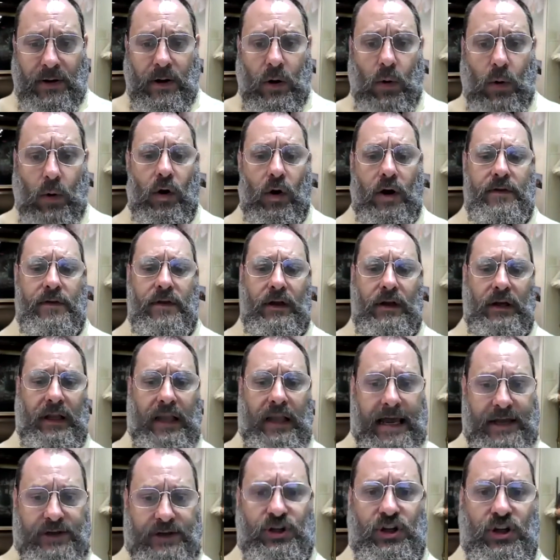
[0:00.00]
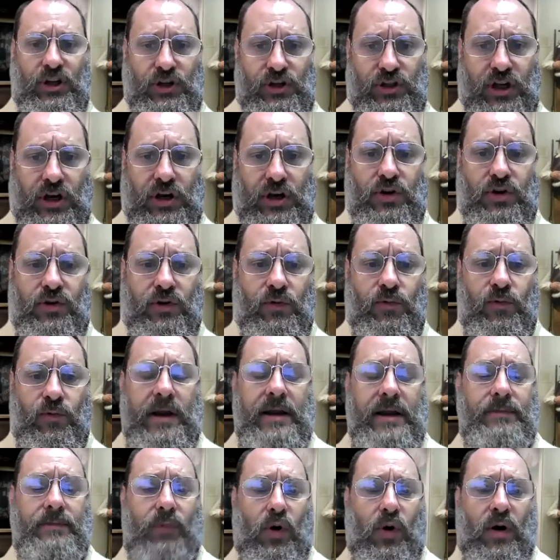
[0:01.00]
But what are the lessons? And you
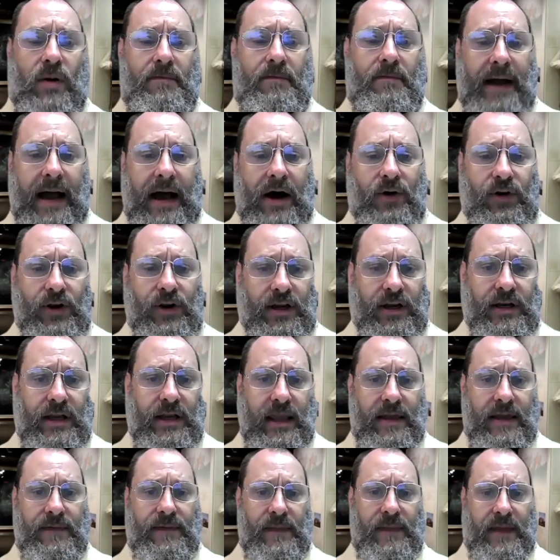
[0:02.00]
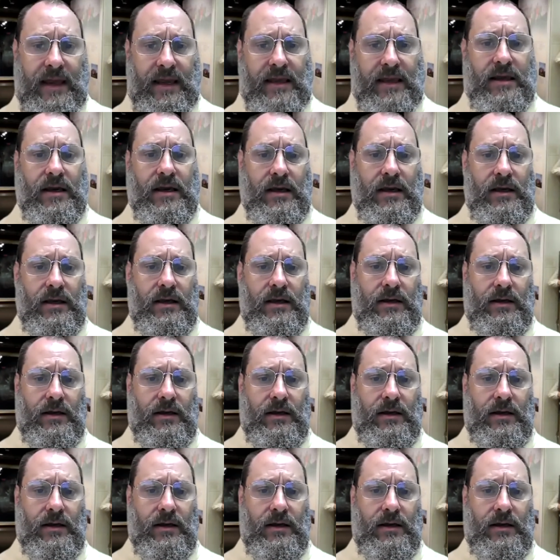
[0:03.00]
can read more about it in the